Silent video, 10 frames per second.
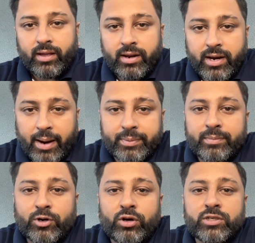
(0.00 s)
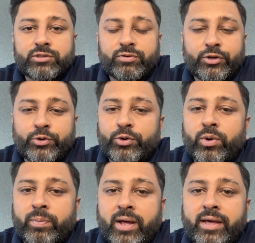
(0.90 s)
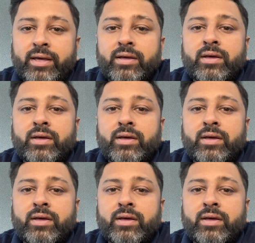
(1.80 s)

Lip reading: Lambton College for you to apply.